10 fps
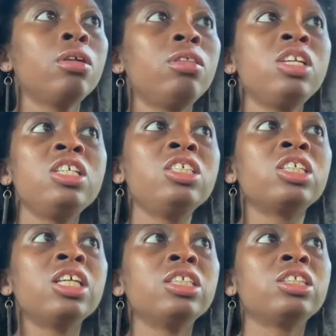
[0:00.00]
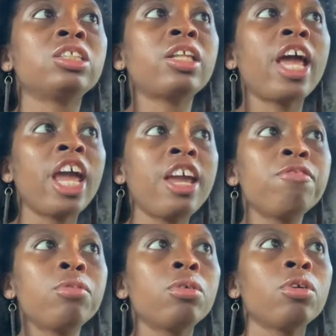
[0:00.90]
these
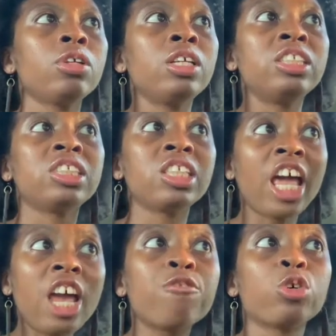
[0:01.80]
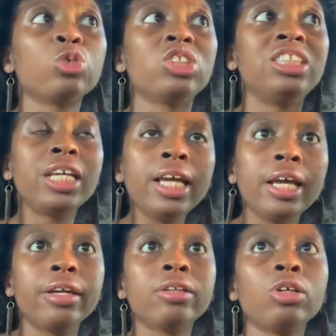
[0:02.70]
enslavers
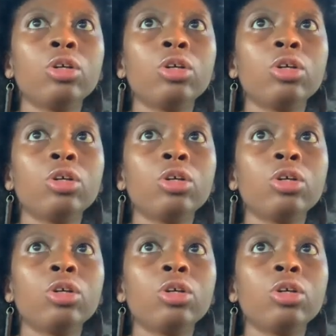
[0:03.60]
did